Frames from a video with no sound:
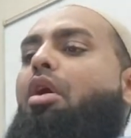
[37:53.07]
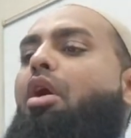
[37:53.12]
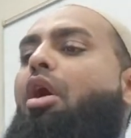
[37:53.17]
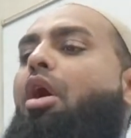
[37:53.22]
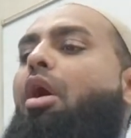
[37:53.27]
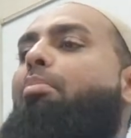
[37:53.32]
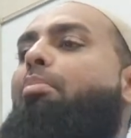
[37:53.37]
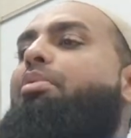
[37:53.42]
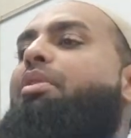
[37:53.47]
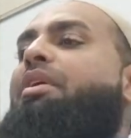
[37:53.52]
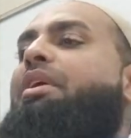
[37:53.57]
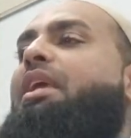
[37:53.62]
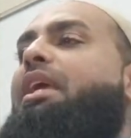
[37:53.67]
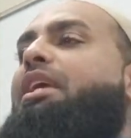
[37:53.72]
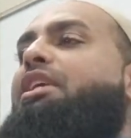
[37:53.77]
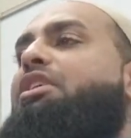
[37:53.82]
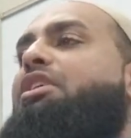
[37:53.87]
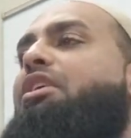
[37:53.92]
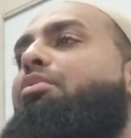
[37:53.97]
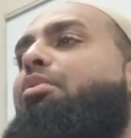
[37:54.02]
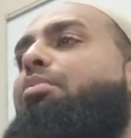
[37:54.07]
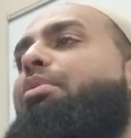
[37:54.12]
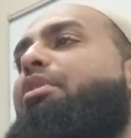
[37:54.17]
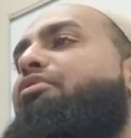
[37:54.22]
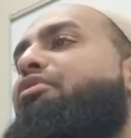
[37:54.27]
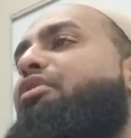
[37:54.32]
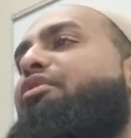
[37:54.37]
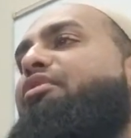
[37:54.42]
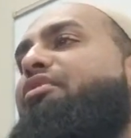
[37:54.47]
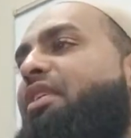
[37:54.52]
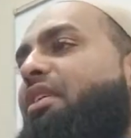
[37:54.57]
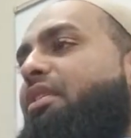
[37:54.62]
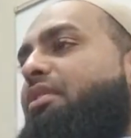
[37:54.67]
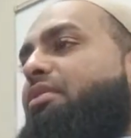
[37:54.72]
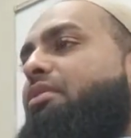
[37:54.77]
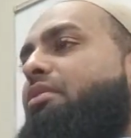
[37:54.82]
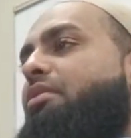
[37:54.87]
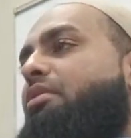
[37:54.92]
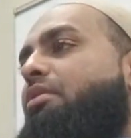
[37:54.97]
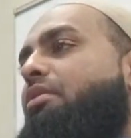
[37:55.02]
obligation will be
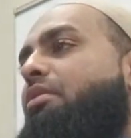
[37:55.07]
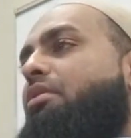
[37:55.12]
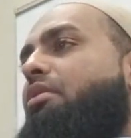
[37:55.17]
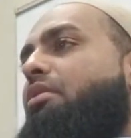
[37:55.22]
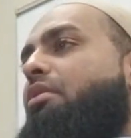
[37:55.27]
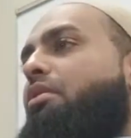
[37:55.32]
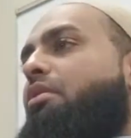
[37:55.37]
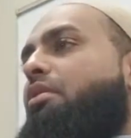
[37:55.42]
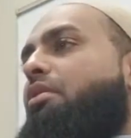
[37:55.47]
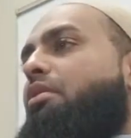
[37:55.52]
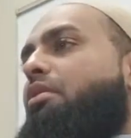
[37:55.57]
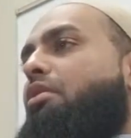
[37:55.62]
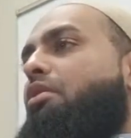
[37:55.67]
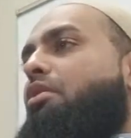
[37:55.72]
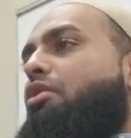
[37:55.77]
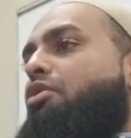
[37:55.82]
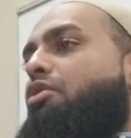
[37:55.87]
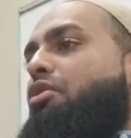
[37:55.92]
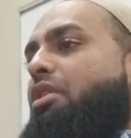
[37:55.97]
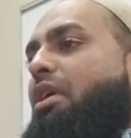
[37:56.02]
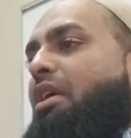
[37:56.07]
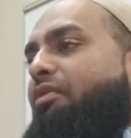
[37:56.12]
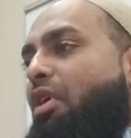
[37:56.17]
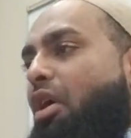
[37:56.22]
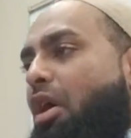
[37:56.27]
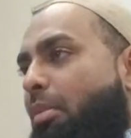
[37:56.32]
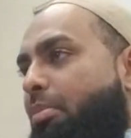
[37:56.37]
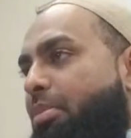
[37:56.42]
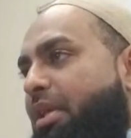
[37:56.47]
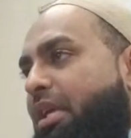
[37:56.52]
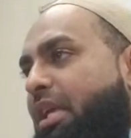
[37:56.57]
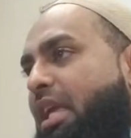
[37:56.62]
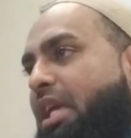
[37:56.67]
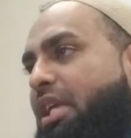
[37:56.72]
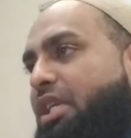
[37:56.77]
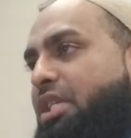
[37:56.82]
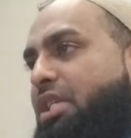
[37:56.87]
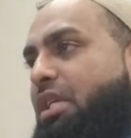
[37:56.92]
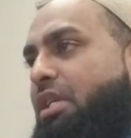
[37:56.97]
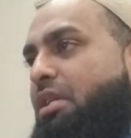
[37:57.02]
fulfilled. So you have
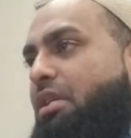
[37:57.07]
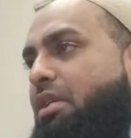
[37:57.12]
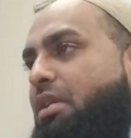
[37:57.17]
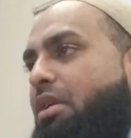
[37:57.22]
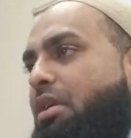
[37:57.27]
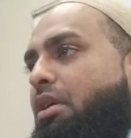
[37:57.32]
obligation,